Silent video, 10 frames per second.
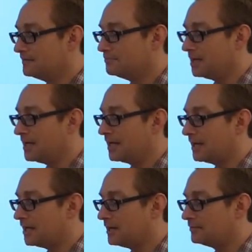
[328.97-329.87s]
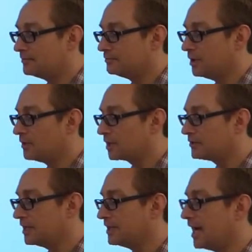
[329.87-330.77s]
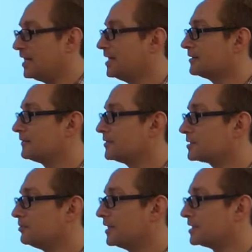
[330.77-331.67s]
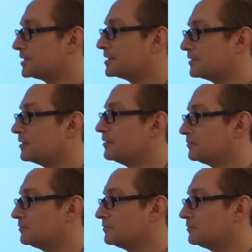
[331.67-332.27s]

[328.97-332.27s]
But what created that heat in the first place is